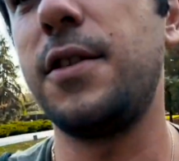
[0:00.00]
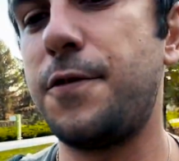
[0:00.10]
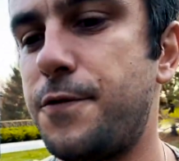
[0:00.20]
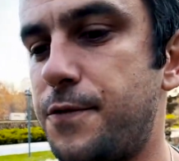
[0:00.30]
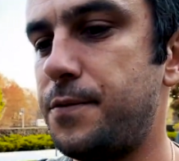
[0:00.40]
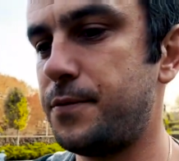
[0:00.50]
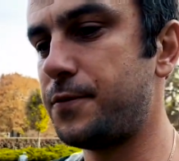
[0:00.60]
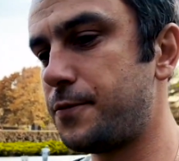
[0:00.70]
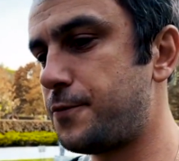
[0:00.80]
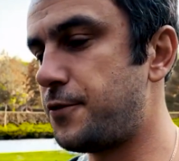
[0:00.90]
His
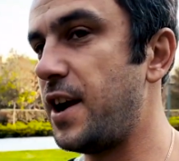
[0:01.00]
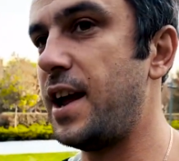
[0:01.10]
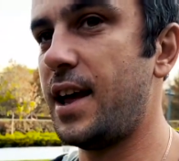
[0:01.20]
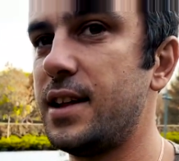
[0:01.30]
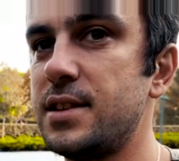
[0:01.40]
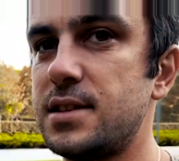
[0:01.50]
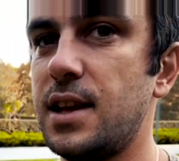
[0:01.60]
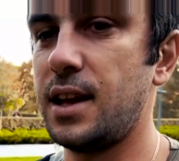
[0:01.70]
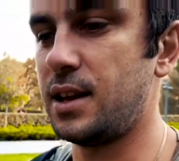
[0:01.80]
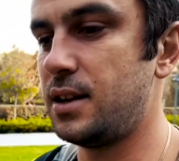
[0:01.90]
friends
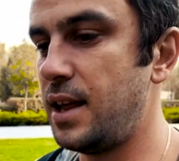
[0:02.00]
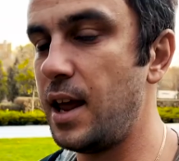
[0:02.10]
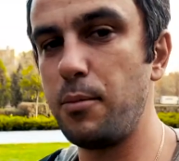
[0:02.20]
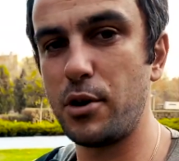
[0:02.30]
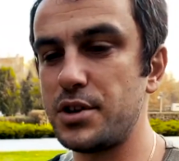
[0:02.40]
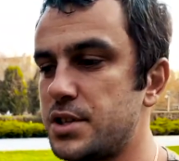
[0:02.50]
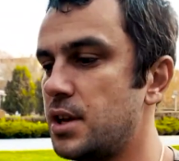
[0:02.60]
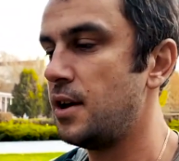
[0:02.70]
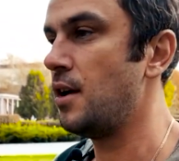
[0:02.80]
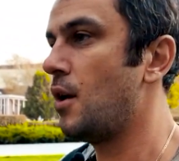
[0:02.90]
and neighbors
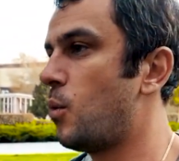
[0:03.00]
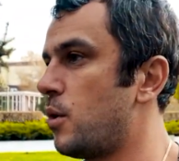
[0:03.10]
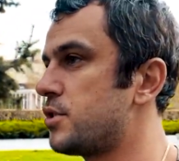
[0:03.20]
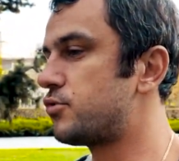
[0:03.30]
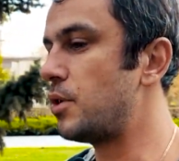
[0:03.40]
was